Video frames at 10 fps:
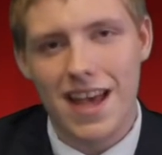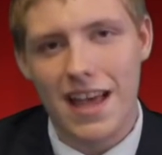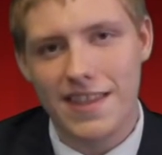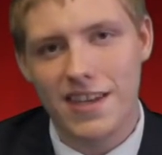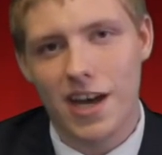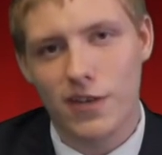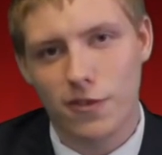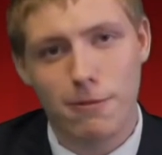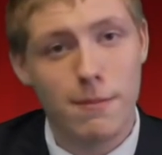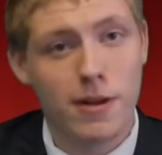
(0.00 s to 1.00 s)
at the
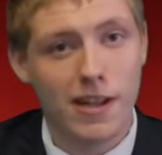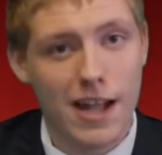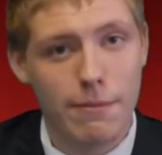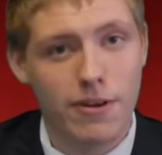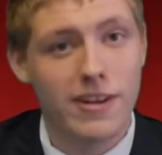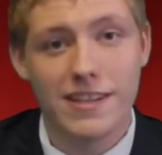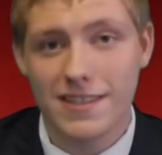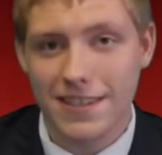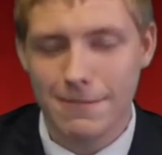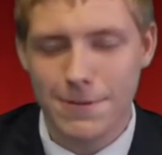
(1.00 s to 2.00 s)
Oxford Public Library at
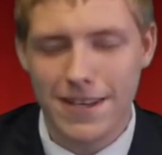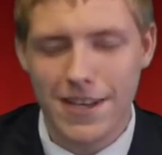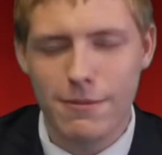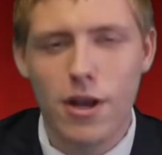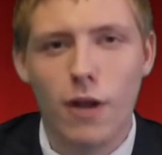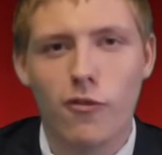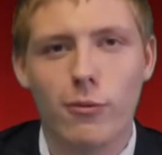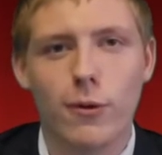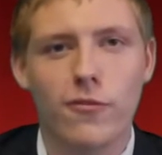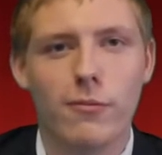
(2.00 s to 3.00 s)
six p m For
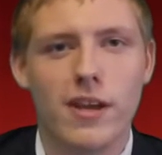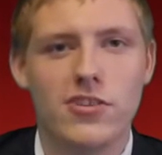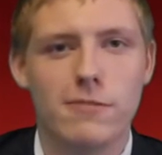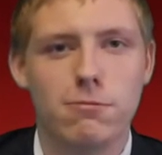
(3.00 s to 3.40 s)
more information,